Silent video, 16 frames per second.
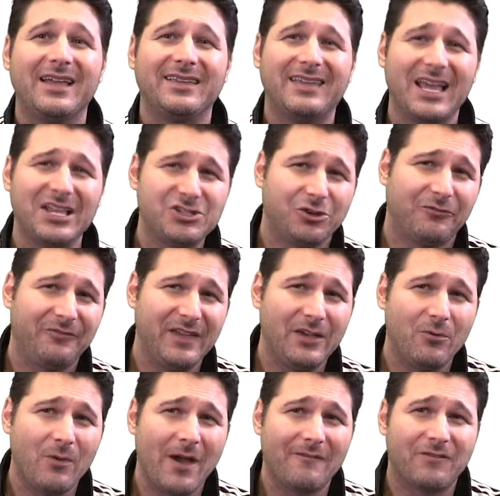Get your
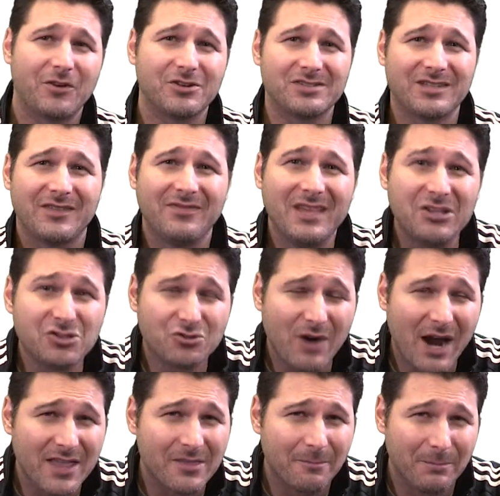feet wet first and then
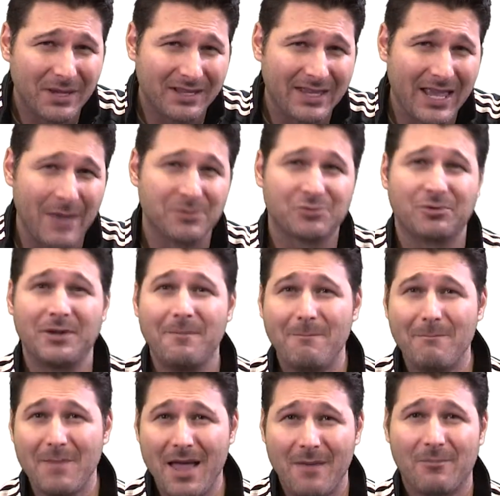try the big games.
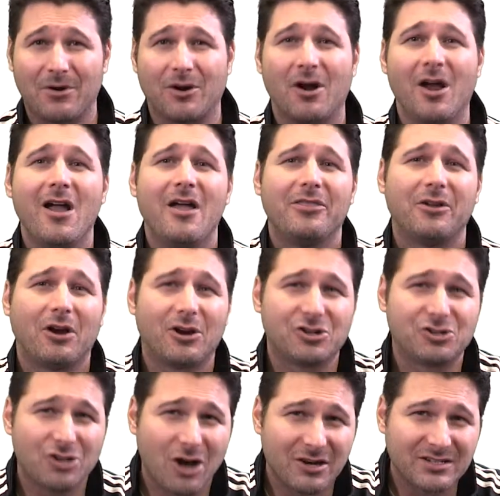Remember, there are
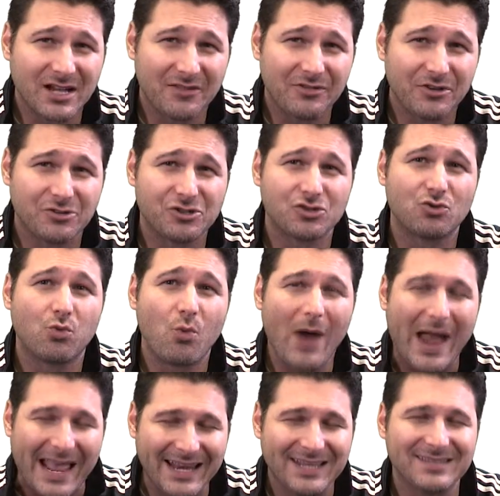sharks out there just
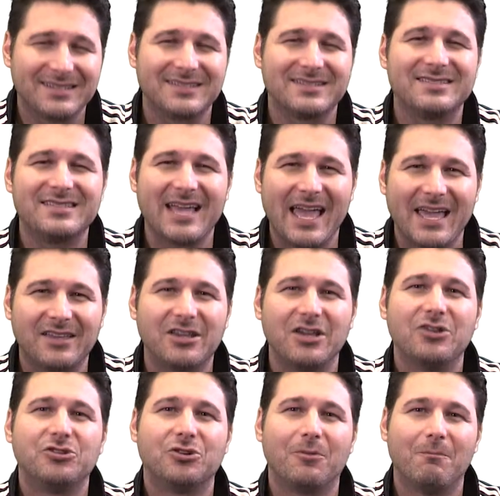waiting to take
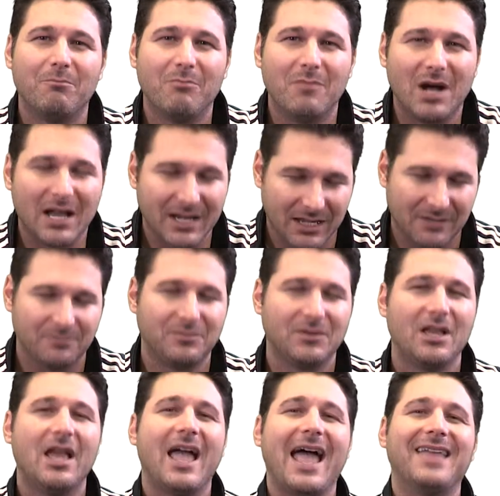your money.
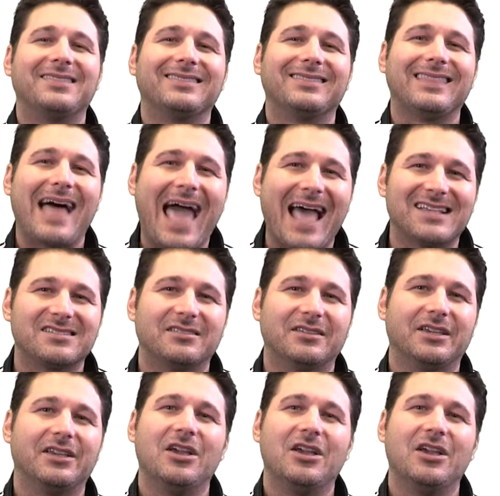And lastly,